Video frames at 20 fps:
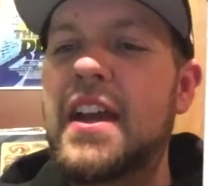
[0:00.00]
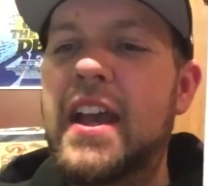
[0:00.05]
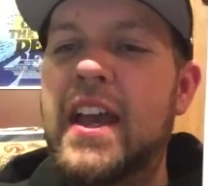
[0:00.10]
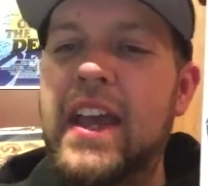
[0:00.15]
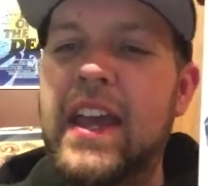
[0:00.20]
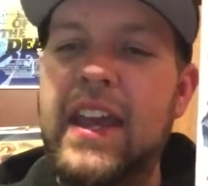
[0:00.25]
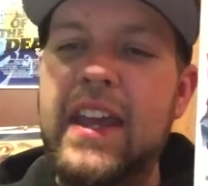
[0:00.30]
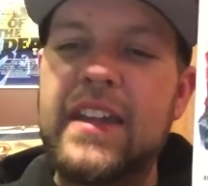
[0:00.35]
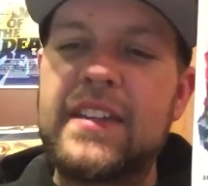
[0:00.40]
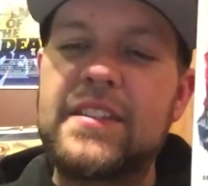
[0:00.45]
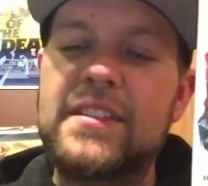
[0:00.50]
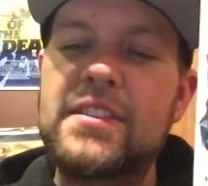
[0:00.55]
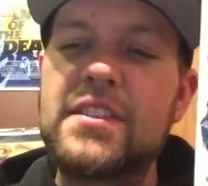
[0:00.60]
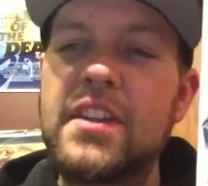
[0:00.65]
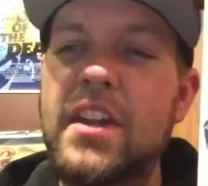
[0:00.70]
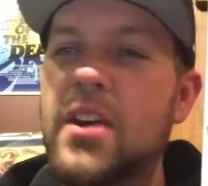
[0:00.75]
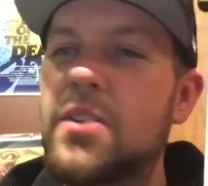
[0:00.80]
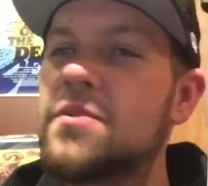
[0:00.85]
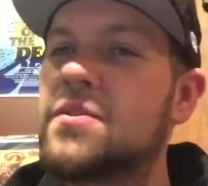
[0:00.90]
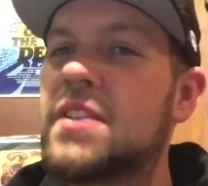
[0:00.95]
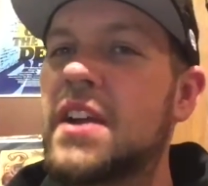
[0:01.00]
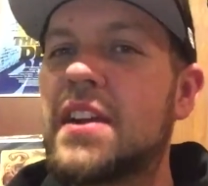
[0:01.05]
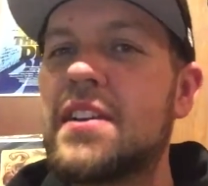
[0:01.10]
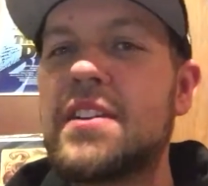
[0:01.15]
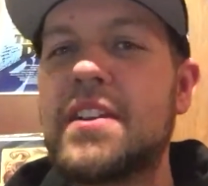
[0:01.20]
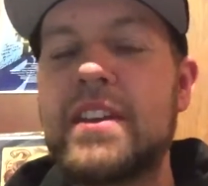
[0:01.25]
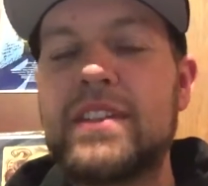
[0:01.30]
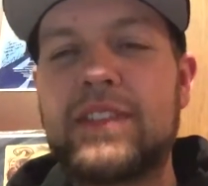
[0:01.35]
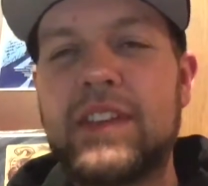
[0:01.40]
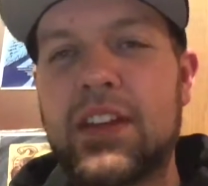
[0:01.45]
And, you know,
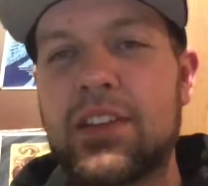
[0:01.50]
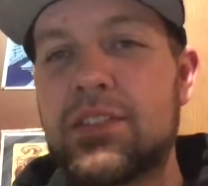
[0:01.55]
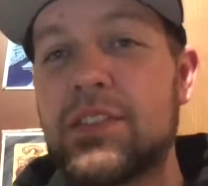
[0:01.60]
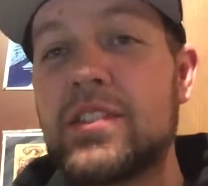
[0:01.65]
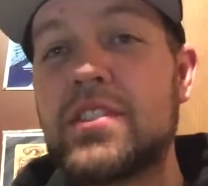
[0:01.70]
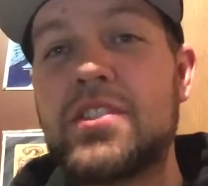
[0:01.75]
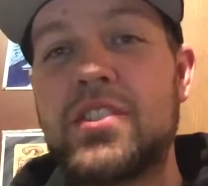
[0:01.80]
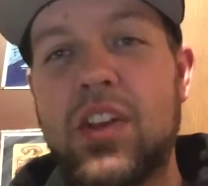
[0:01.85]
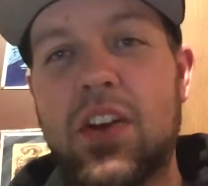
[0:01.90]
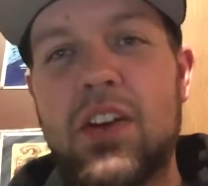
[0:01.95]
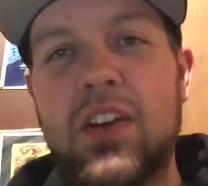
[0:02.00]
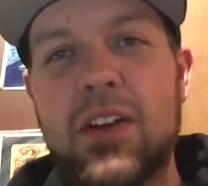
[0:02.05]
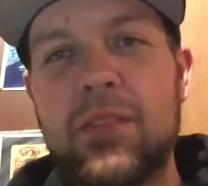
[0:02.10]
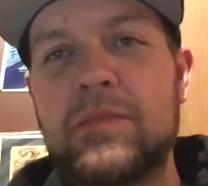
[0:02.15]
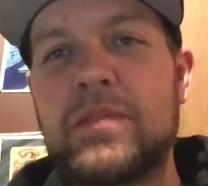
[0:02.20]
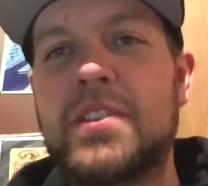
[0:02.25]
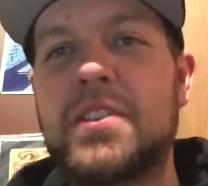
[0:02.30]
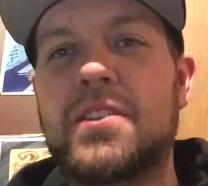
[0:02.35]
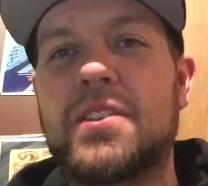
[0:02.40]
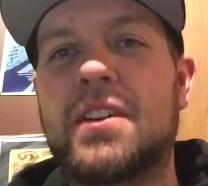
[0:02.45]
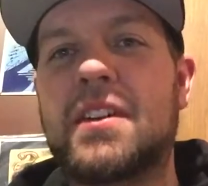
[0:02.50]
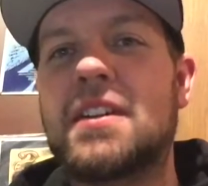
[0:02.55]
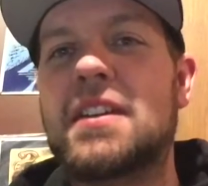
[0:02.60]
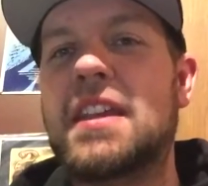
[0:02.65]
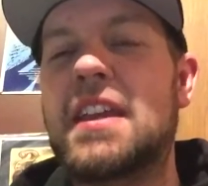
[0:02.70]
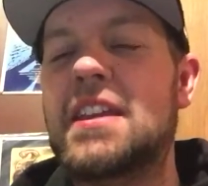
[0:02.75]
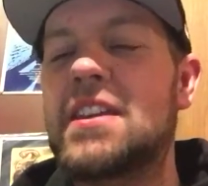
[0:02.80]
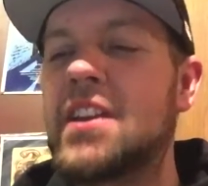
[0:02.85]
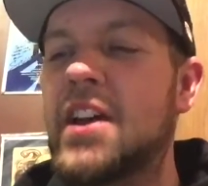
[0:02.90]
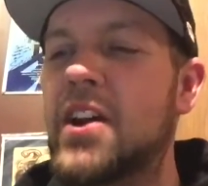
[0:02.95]
there's a charm to it,
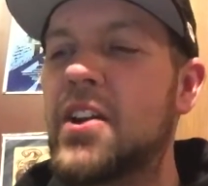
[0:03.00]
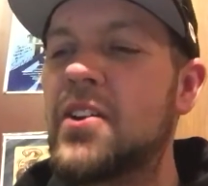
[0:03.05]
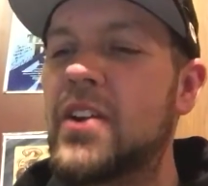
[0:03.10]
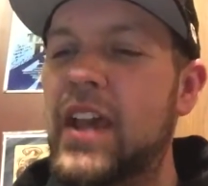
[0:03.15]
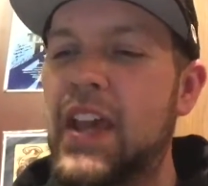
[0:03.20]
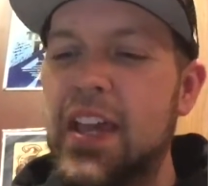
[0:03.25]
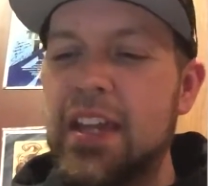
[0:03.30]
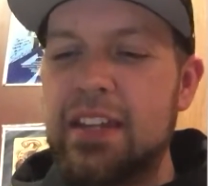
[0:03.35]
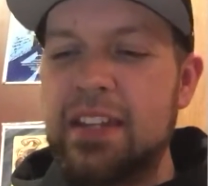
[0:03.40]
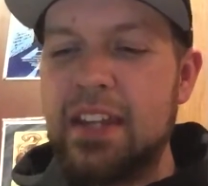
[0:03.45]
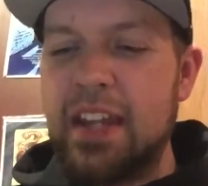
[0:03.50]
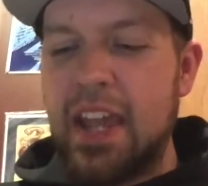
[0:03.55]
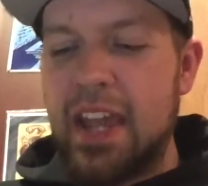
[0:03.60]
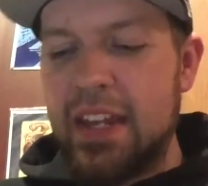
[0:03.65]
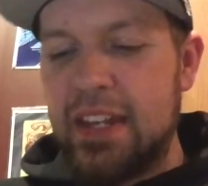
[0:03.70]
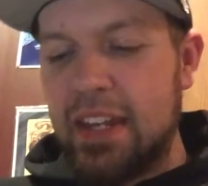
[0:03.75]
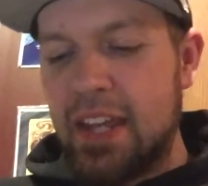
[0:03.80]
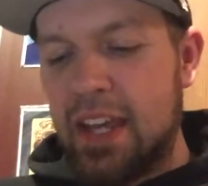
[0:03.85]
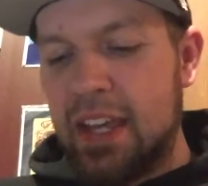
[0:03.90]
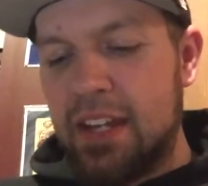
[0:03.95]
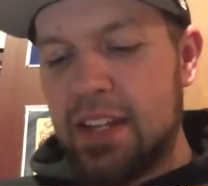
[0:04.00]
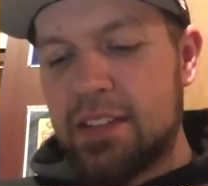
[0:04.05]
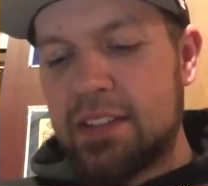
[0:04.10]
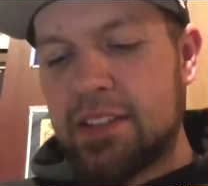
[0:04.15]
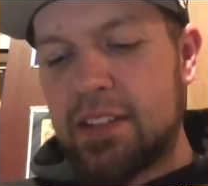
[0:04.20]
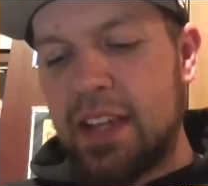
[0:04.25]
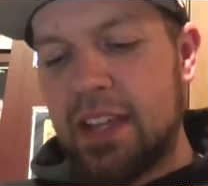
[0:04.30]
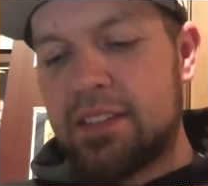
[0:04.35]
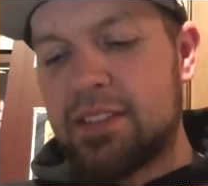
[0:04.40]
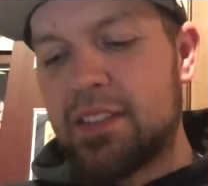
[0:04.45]
you know, and
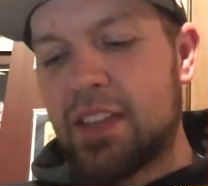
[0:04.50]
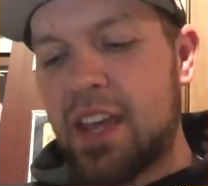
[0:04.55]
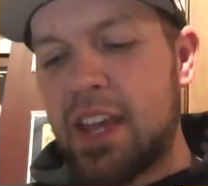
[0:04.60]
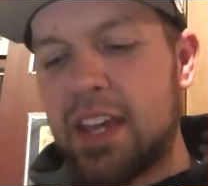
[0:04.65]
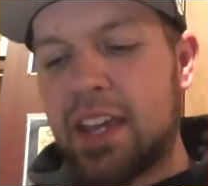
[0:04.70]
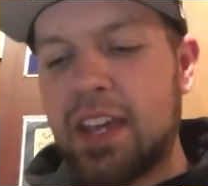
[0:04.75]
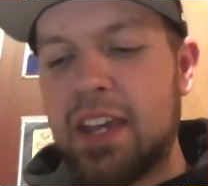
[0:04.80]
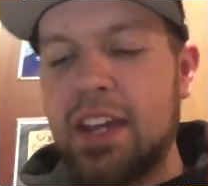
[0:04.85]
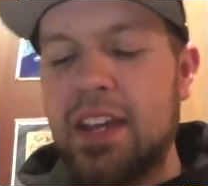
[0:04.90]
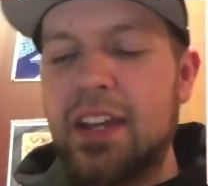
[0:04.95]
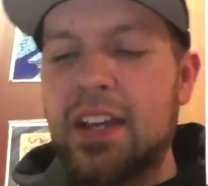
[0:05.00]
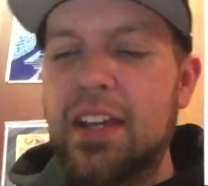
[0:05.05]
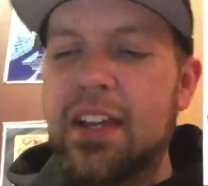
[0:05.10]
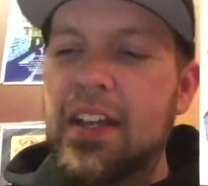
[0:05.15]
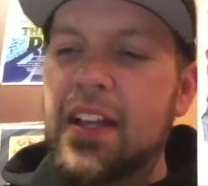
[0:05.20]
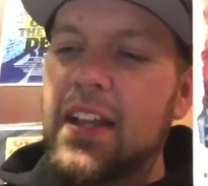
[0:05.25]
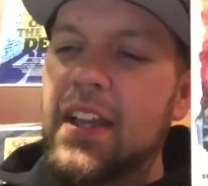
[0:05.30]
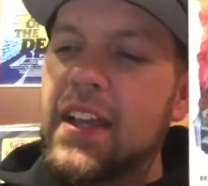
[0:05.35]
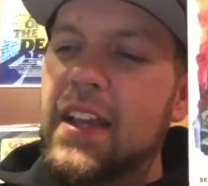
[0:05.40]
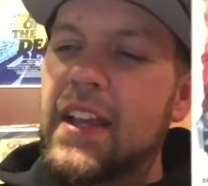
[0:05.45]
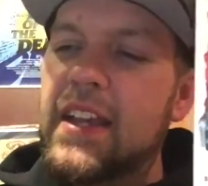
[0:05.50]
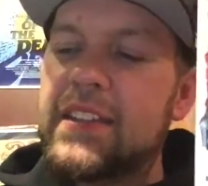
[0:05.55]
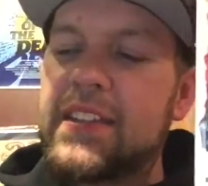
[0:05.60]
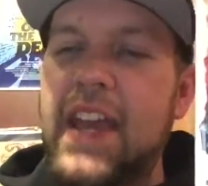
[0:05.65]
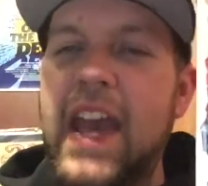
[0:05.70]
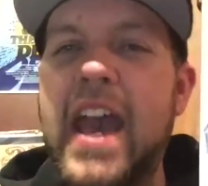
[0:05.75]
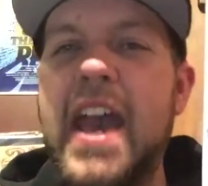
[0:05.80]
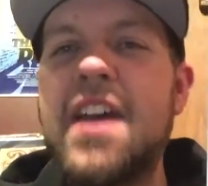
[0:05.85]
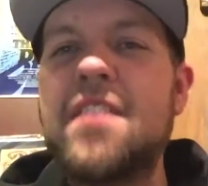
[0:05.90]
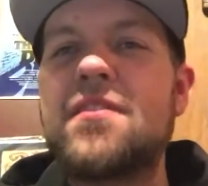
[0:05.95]
it's like, It's
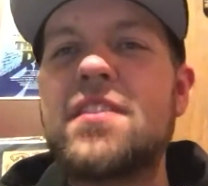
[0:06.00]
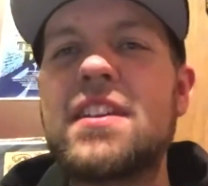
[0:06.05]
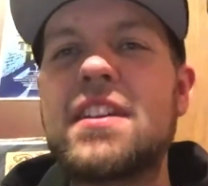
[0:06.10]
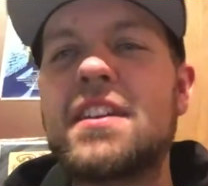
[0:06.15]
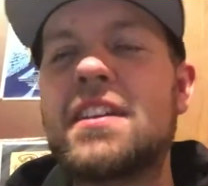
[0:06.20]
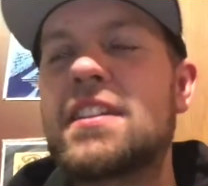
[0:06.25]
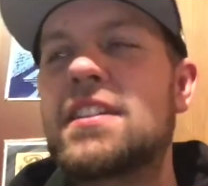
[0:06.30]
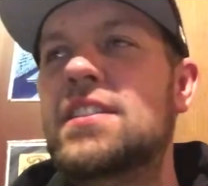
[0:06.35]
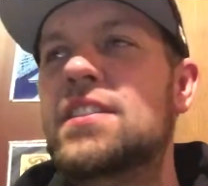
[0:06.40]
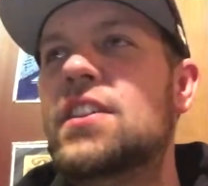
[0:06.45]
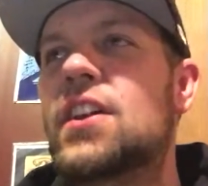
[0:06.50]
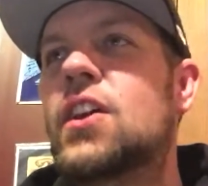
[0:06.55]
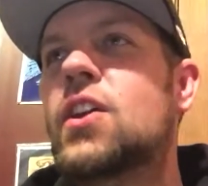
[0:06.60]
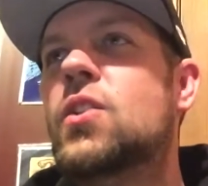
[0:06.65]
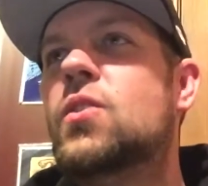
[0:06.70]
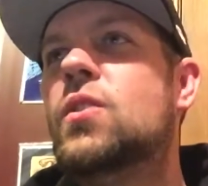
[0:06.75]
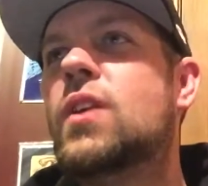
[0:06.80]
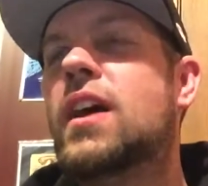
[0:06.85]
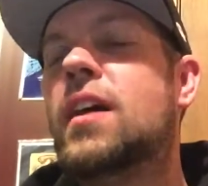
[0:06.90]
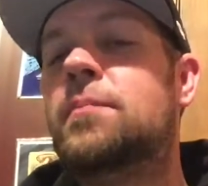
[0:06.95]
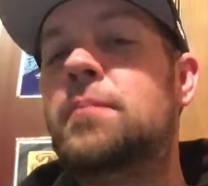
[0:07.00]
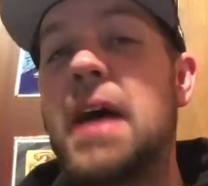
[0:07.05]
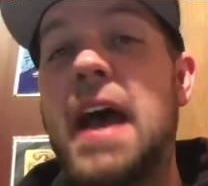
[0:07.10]
having, you know, a